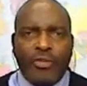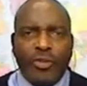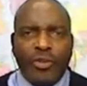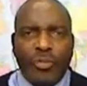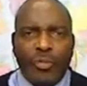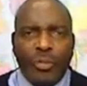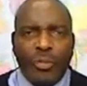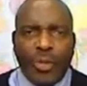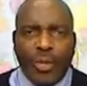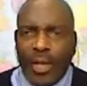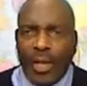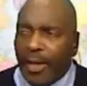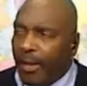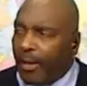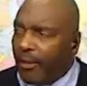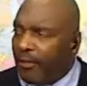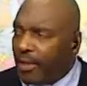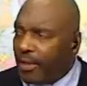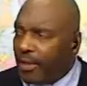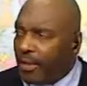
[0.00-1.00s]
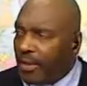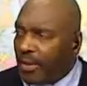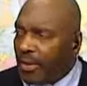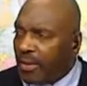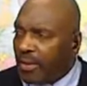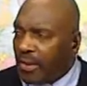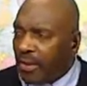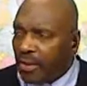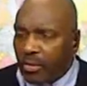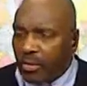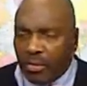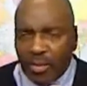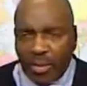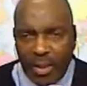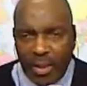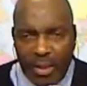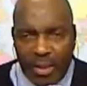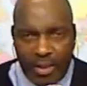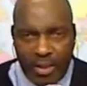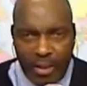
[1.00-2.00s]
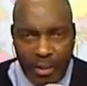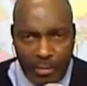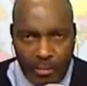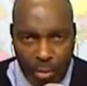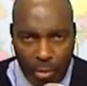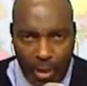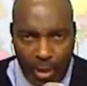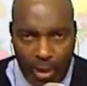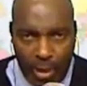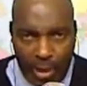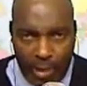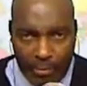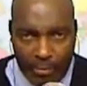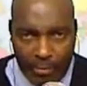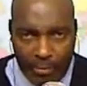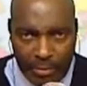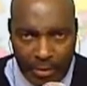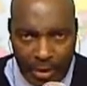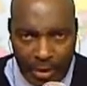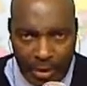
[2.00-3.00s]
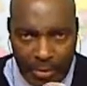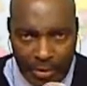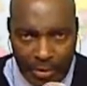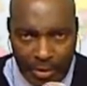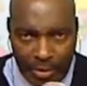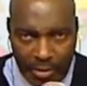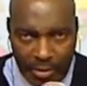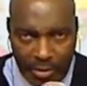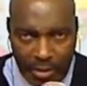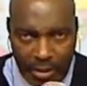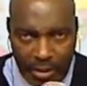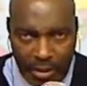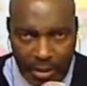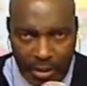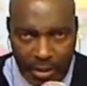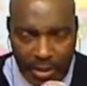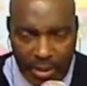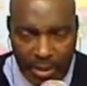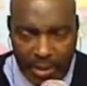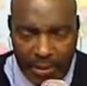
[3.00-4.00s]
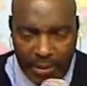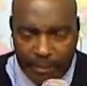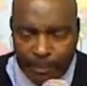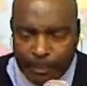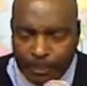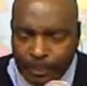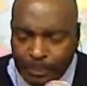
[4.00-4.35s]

You don't want to have anything that looks like a bribe coming to you at any time.